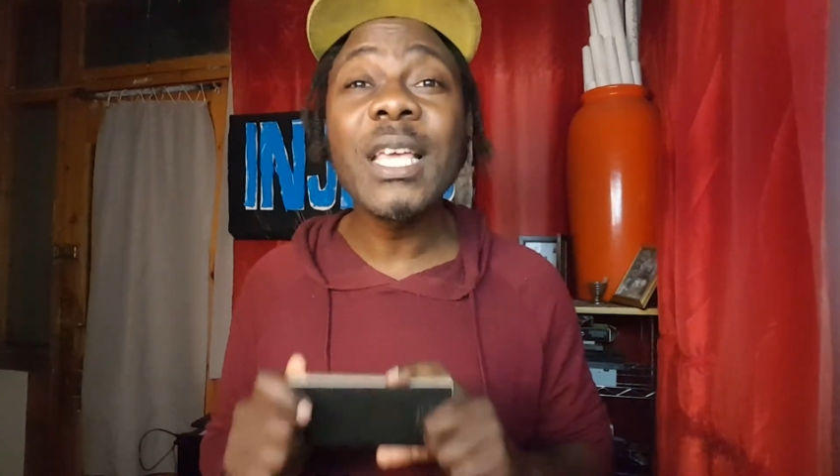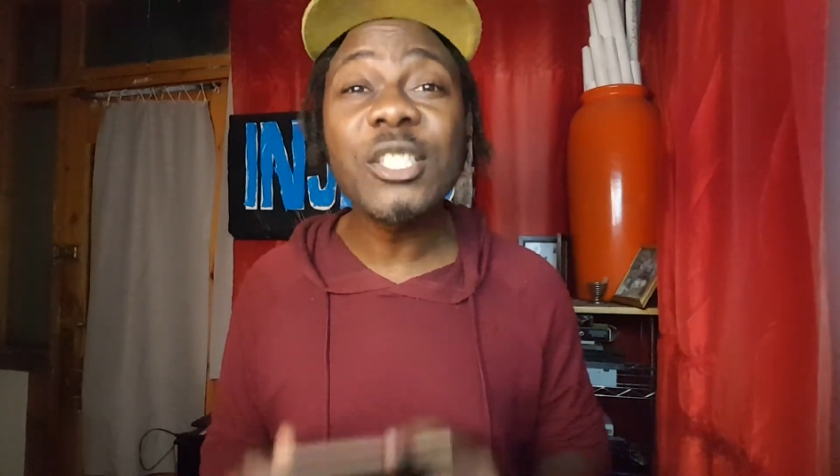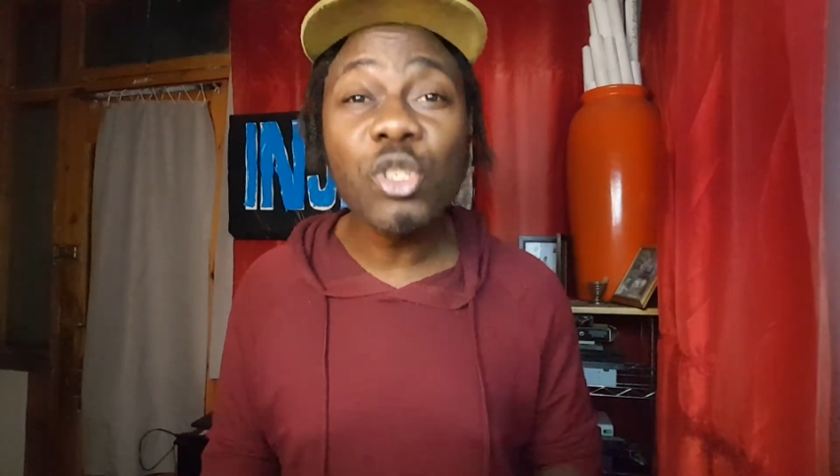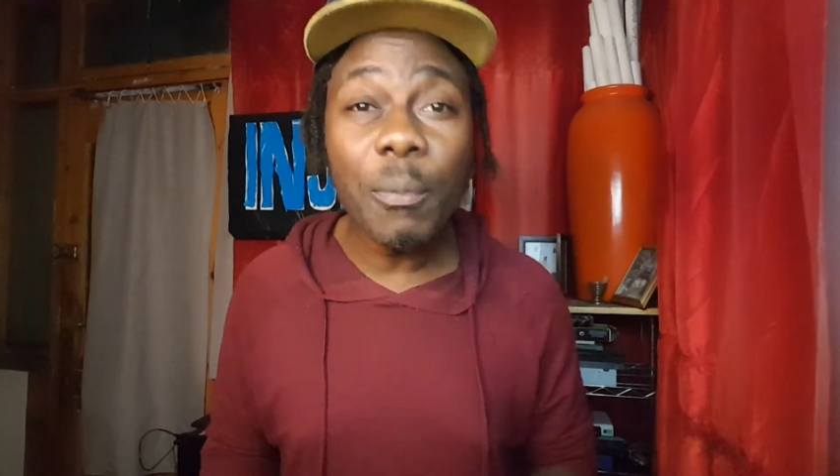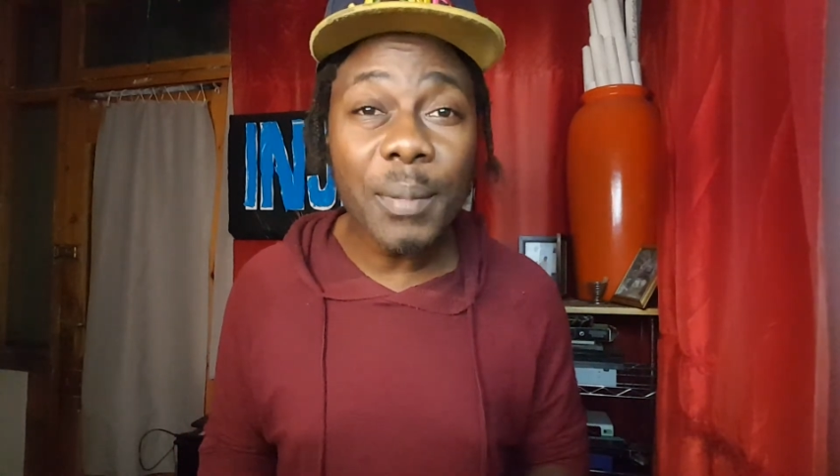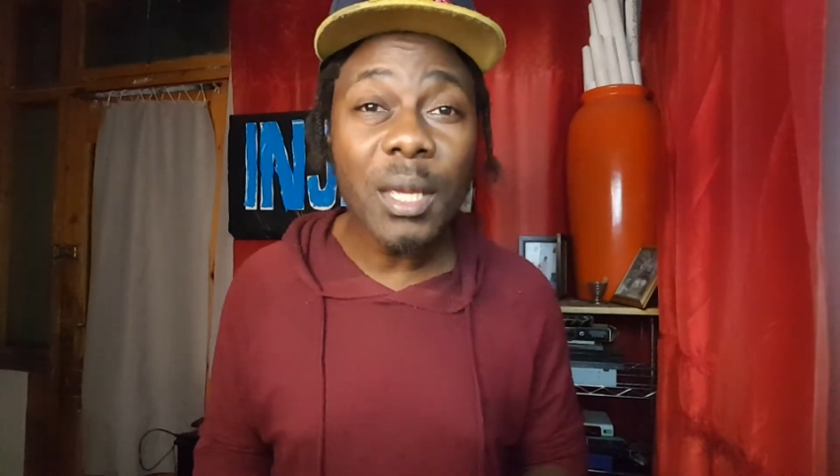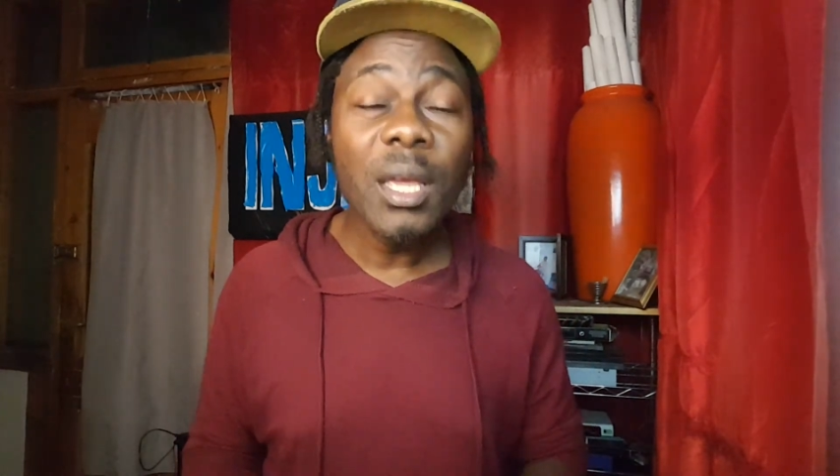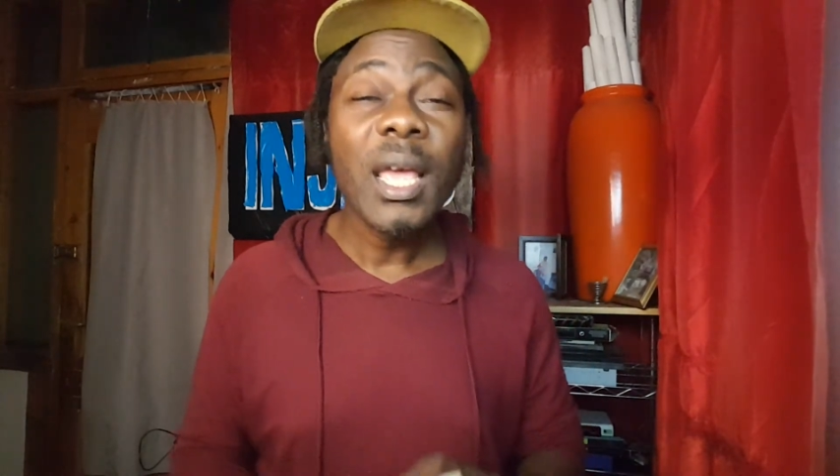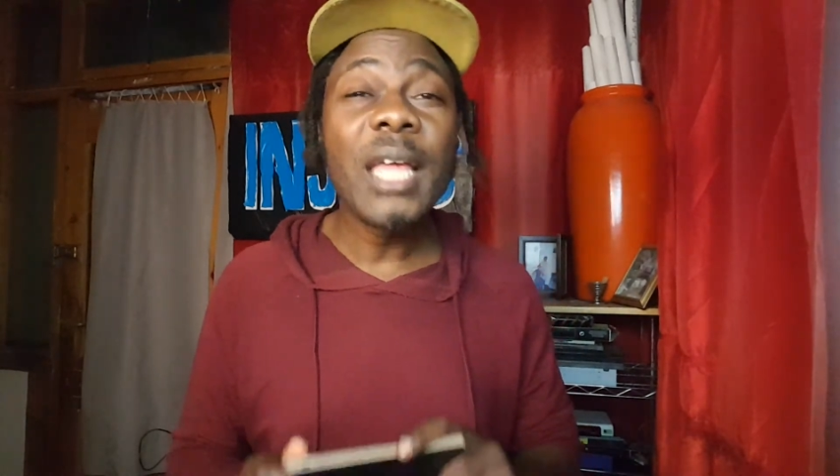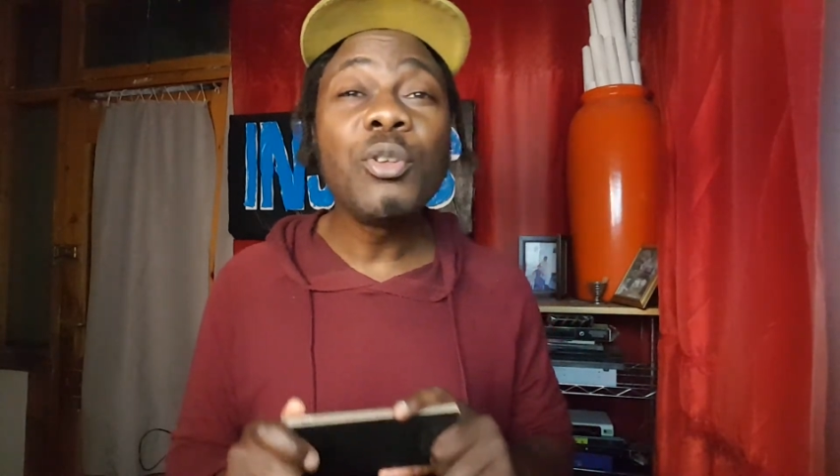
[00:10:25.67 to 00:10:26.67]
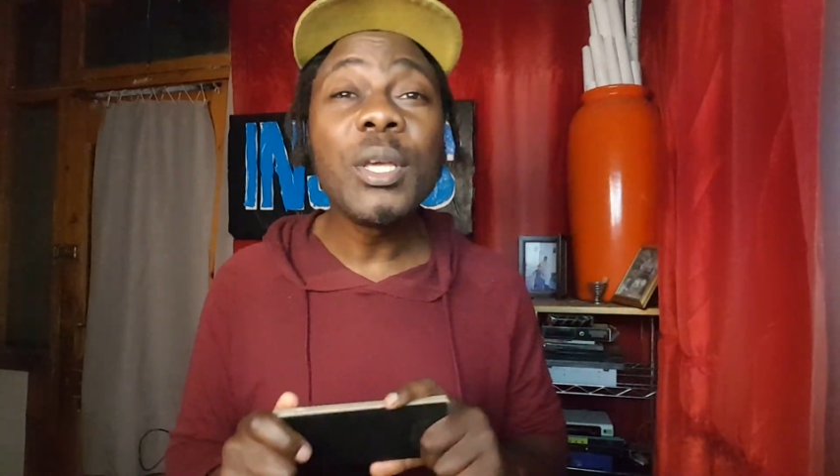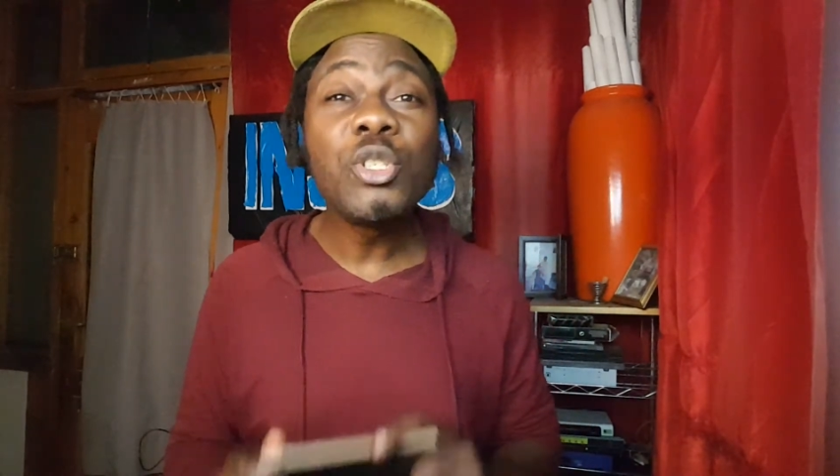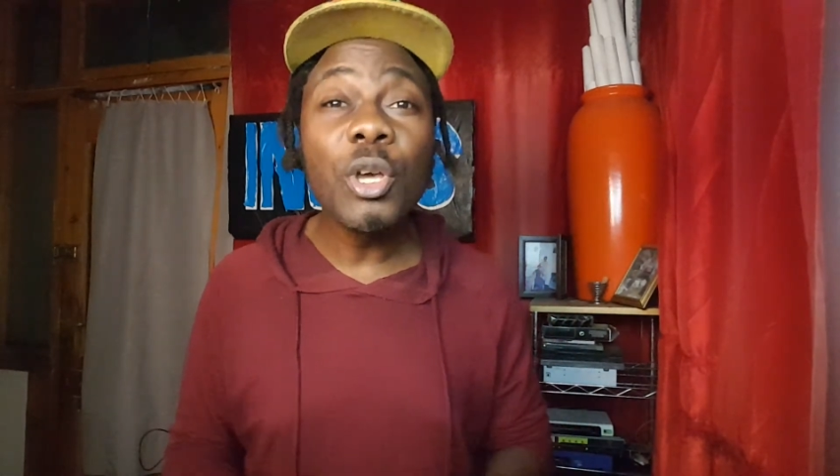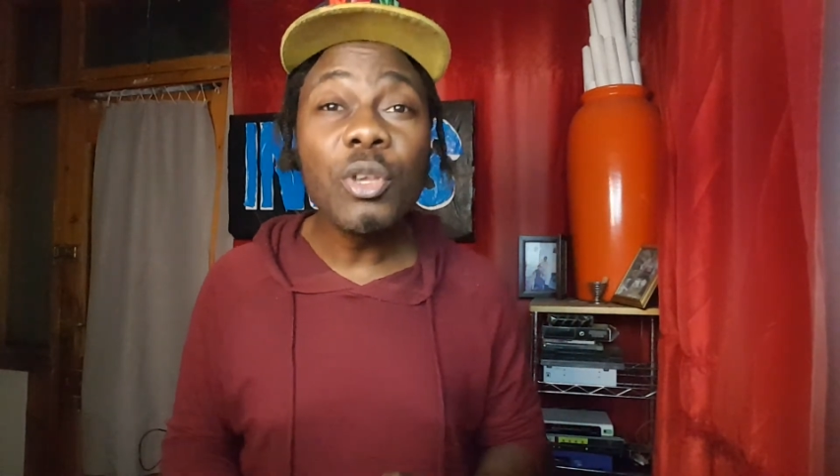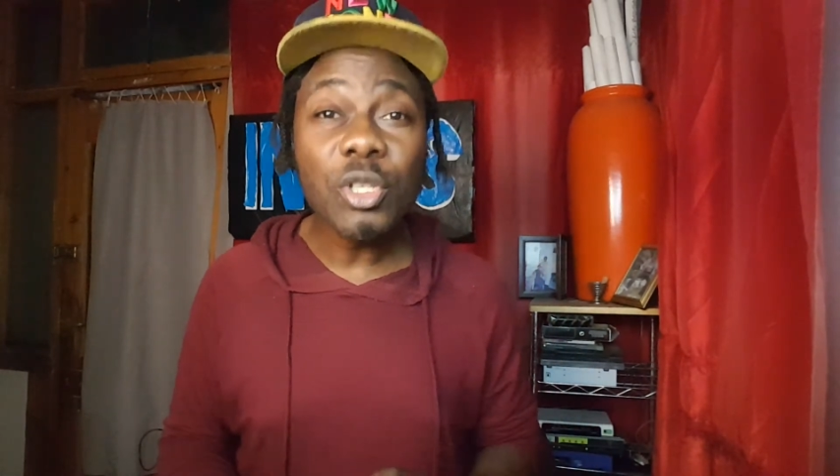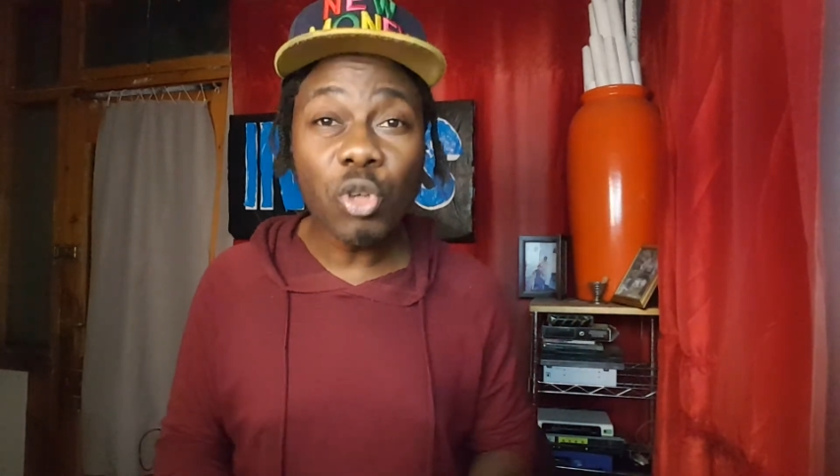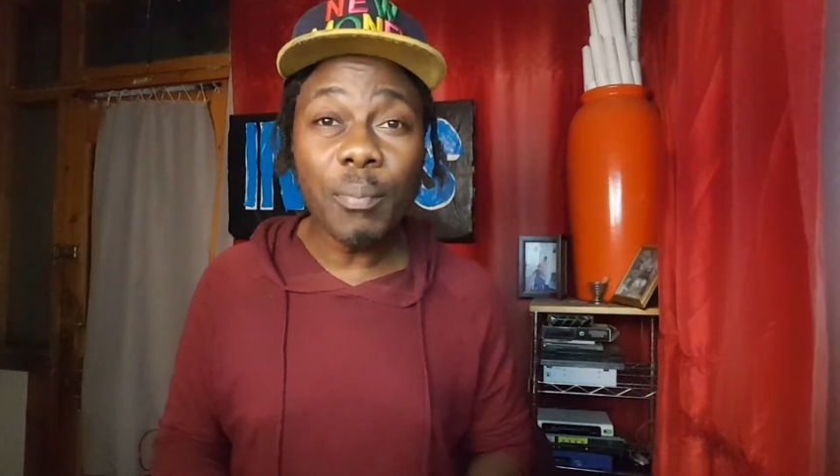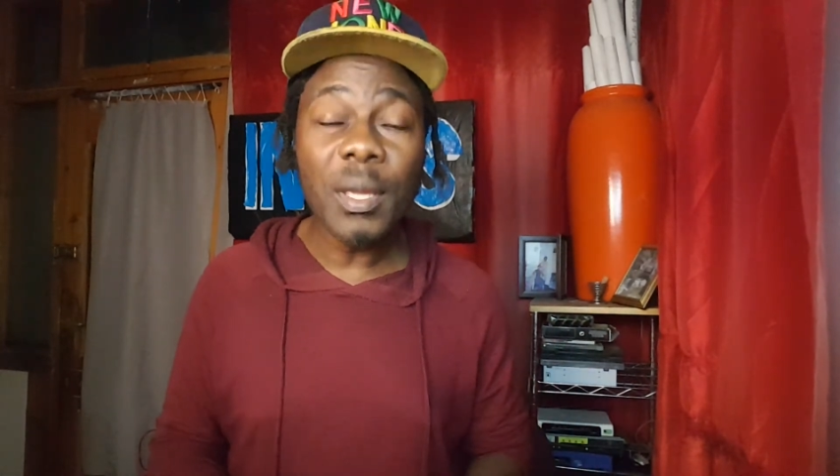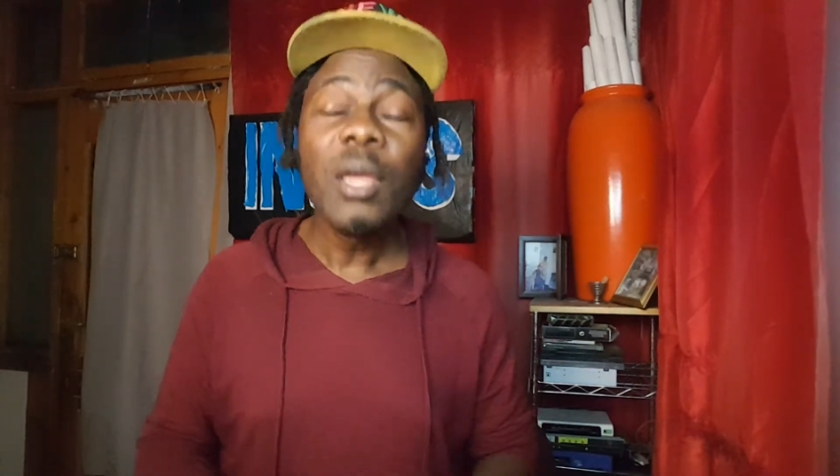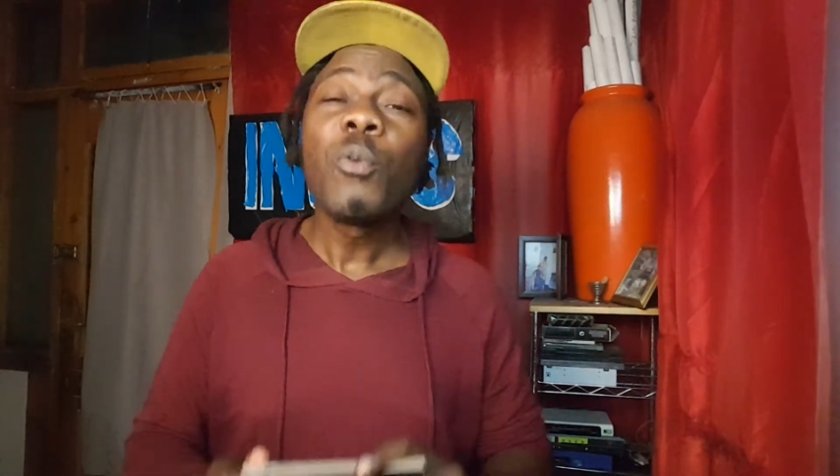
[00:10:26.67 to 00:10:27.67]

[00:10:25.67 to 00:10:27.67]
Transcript: a soapy and you enjoy your soapy,